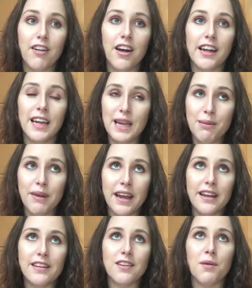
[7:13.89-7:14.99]
Like, he
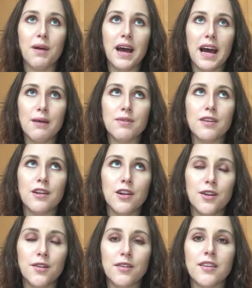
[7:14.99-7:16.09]
made some
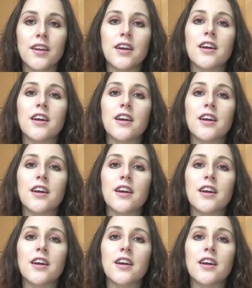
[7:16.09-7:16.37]
absolute